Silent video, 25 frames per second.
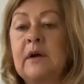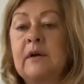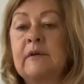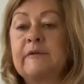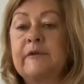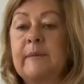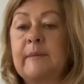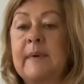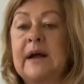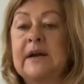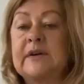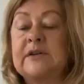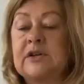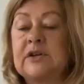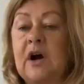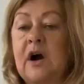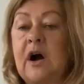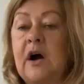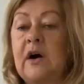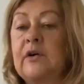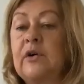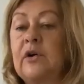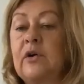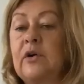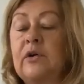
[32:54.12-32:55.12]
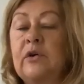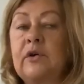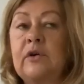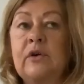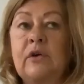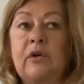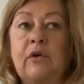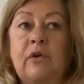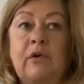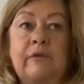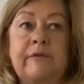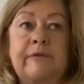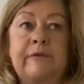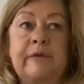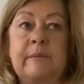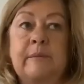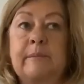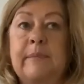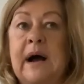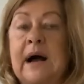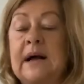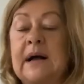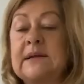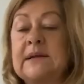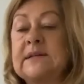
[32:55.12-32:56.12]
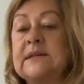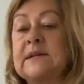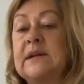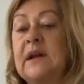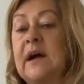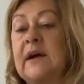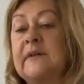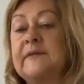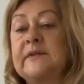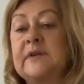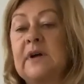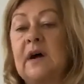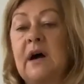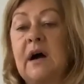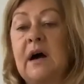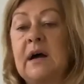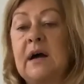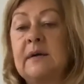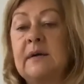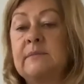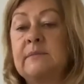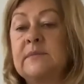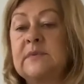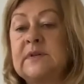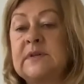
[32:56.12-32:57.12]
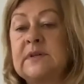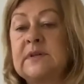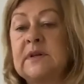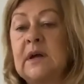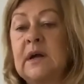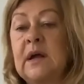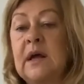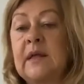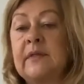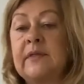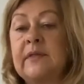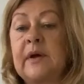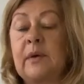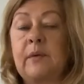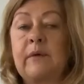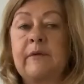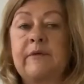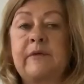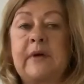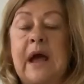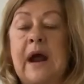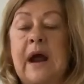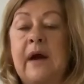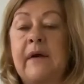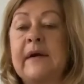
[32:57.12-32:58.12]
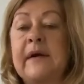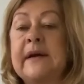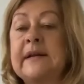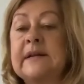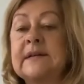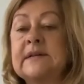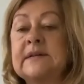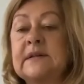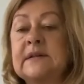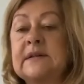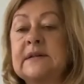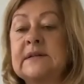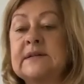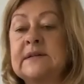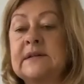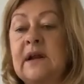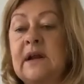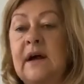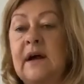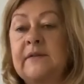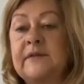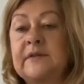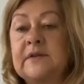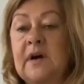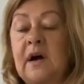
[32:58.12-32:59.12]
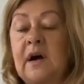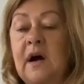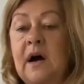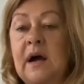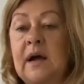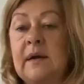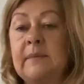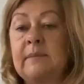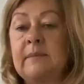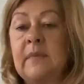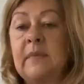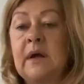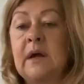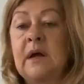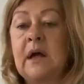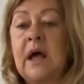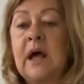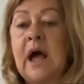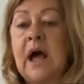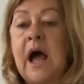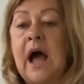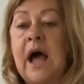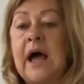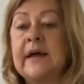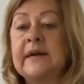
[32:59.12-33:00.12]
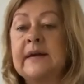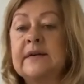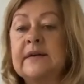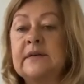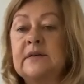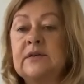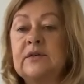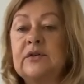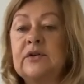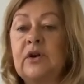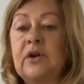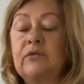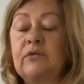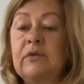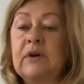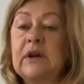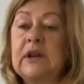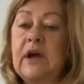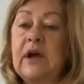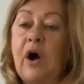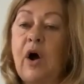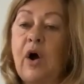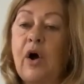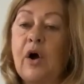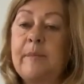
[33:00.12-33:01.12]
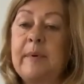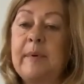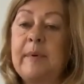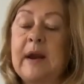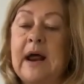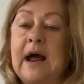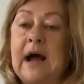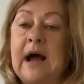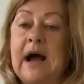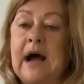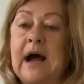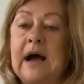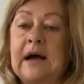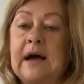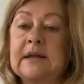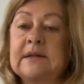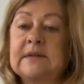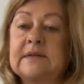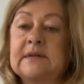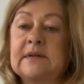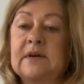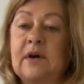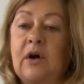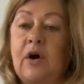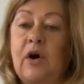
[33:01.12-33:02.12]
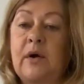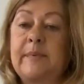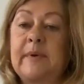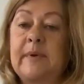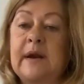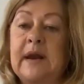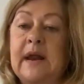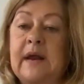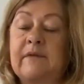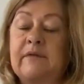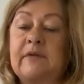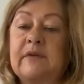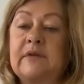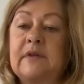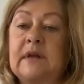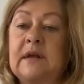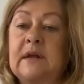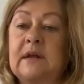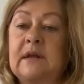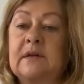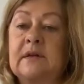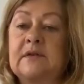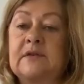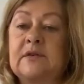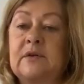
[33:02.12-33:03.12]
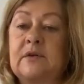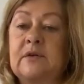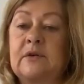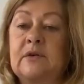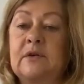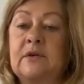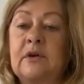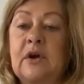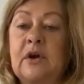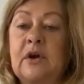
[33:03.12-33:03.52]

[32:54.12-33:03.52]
from our childhood or from past lifetimes that we've carried into this lifetime, and, you know, really open our hearts and open everything to